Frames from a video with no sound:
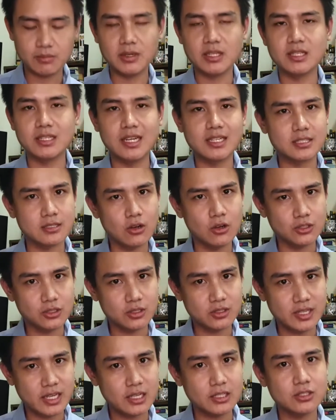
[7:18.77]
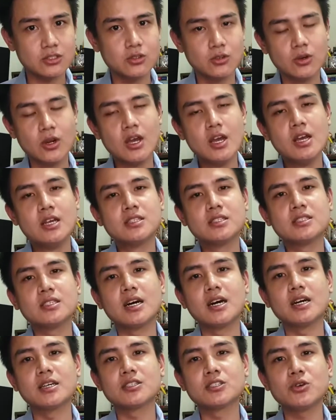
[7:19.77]
but that's also thanks to
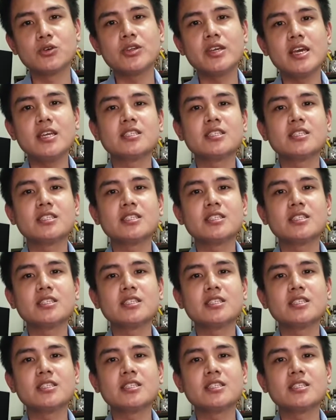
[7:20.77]
Sony